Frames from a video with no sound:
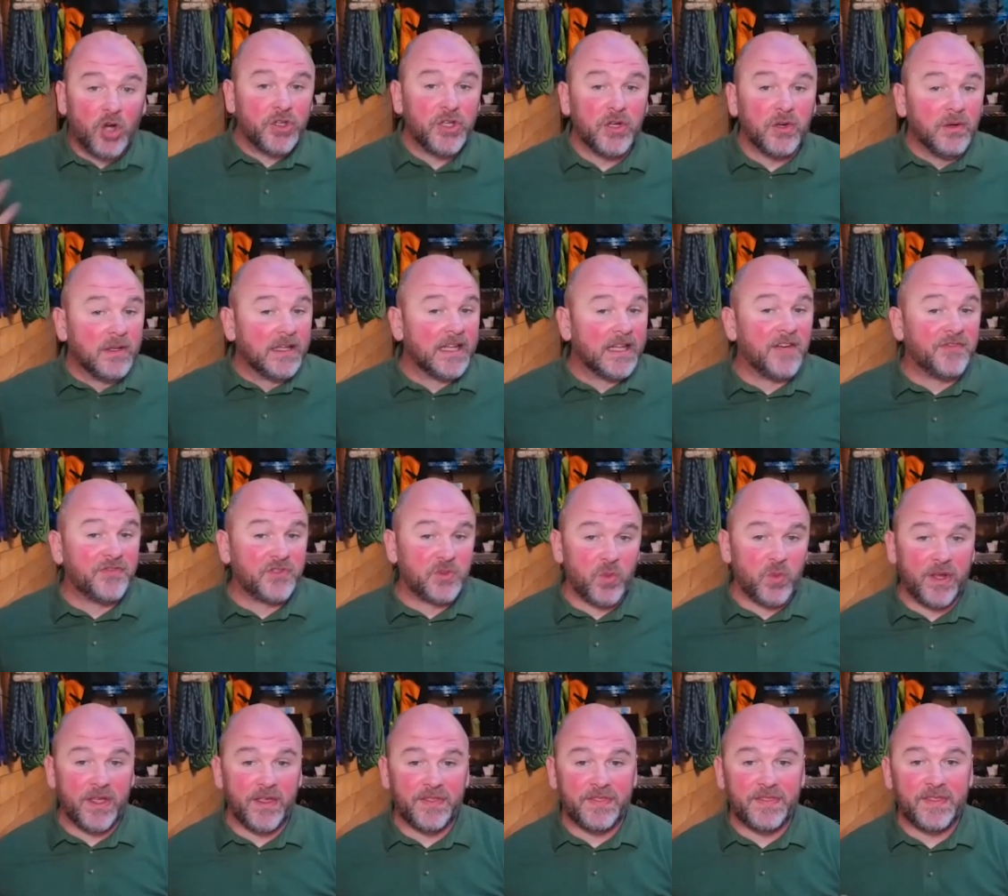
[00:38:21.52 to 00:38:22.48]
you're left
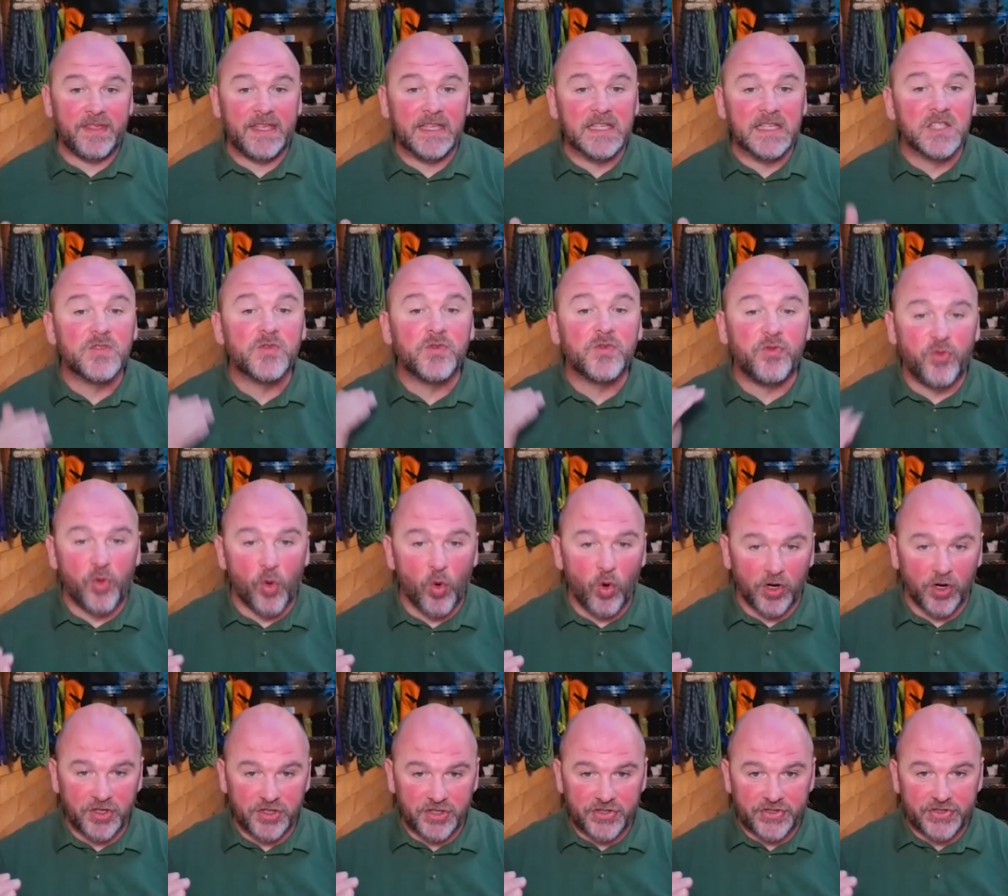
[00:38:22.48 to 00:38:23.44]
with is
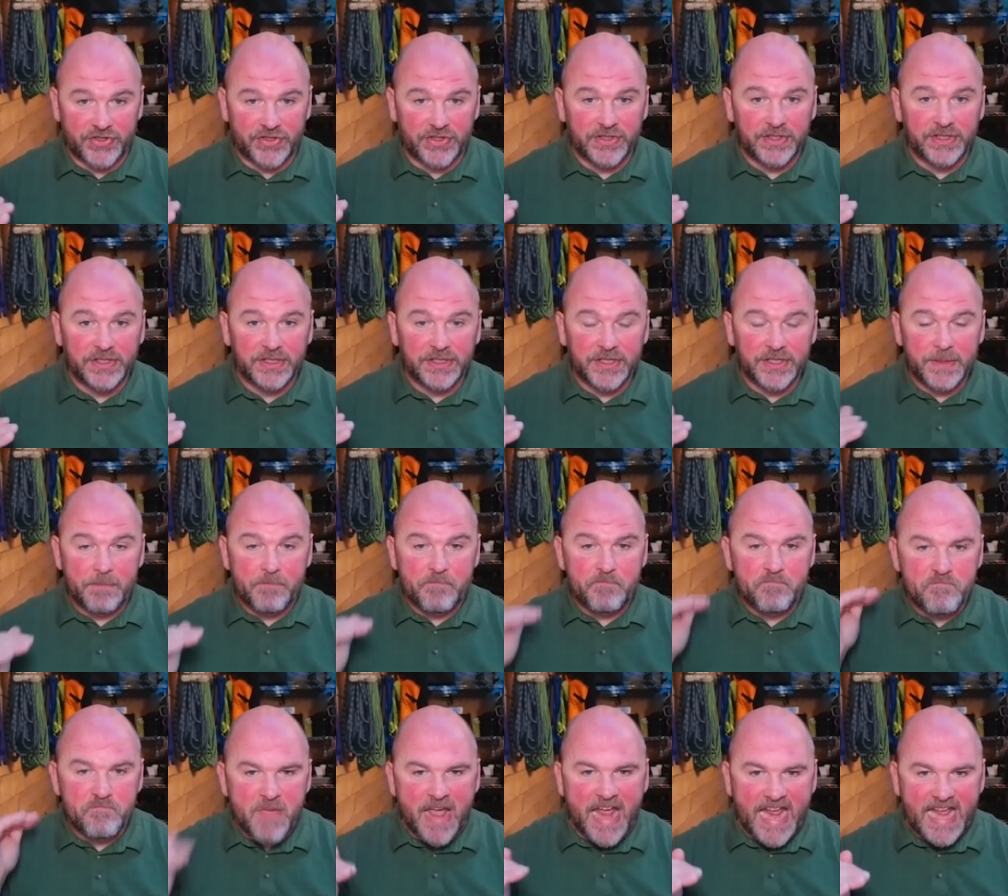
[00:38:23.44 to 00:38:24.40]
force.
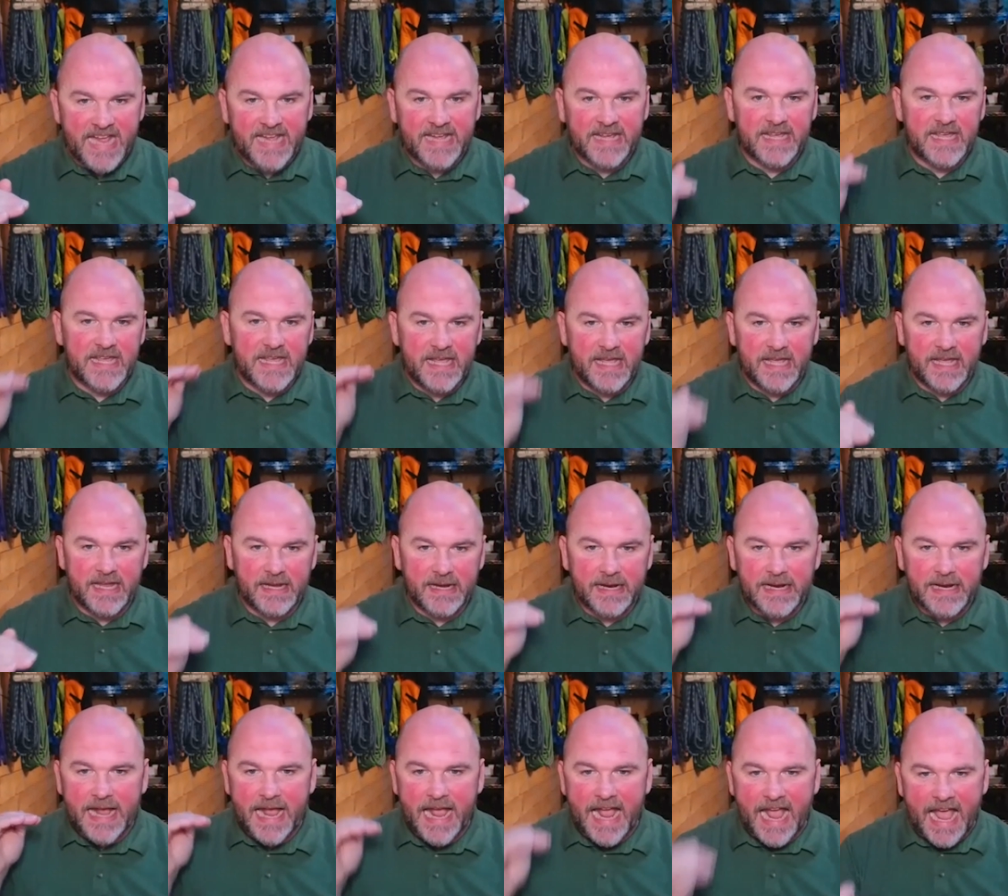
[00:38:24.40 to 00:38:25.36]
Make it
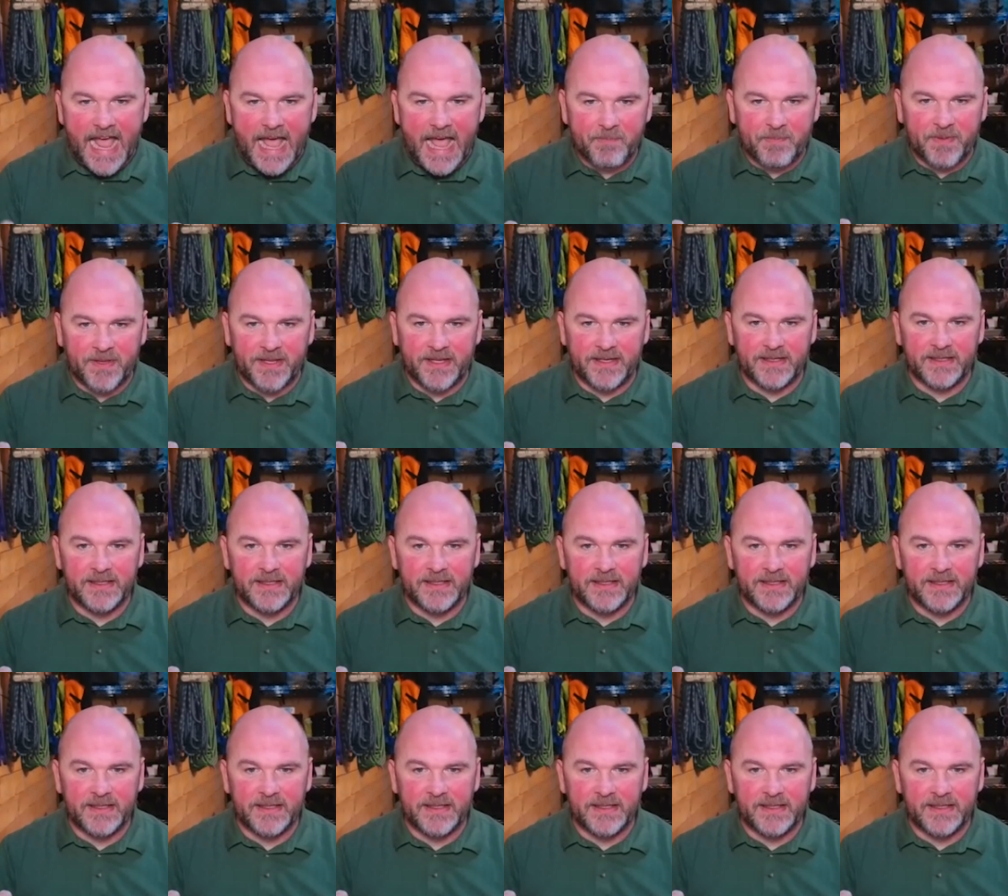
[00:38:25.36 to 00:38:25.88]
happen.